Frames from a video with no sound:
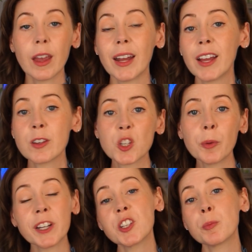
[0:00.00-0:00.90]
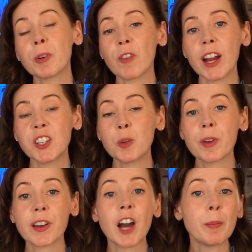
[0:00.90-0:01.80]
And I also wanted to provide you
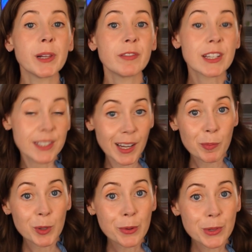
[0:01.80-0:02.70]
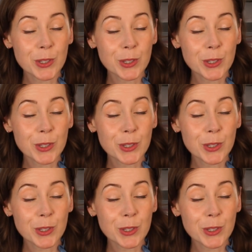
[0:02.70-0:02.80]
with a couple of examples